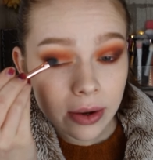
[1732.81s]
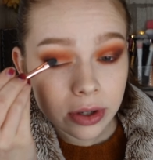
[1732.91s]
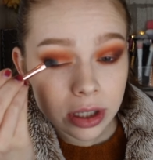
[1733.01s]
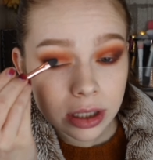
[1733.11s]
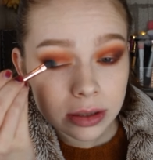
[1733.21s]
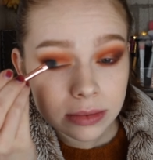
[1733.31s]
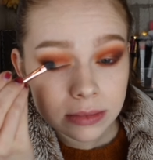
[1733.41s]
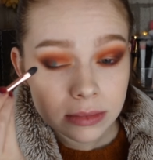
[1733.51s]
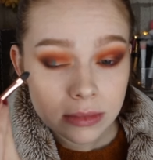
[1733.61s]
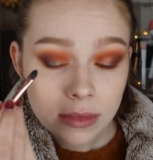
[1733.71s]
outer
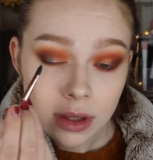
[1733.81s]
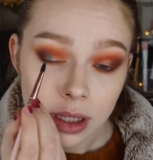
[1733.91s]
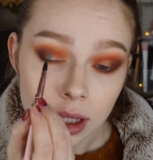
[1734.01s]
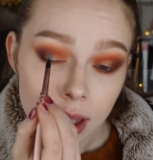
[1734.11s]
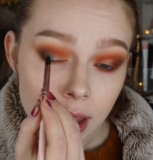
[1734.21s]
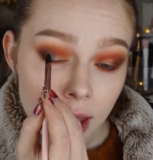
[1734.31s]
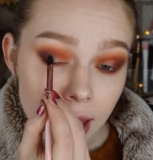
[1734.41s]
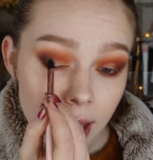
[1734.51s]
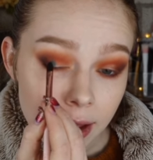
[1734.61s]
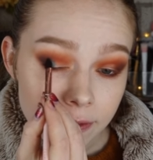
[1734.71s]

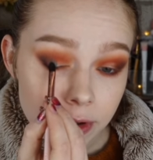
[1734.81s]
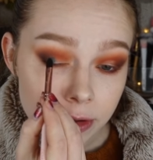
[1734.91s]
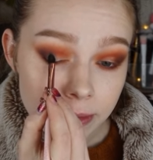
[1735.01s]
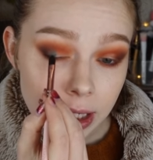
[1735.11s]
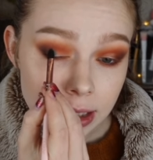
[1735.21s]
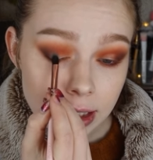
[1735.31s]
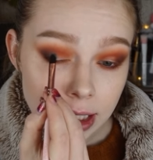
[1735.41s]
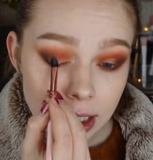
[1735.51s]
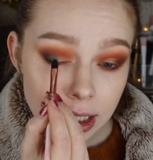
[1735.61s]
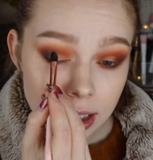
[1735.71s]
half of my
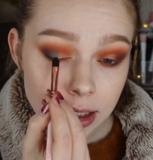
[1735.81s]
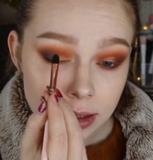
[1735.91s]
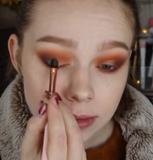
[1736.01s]
lid.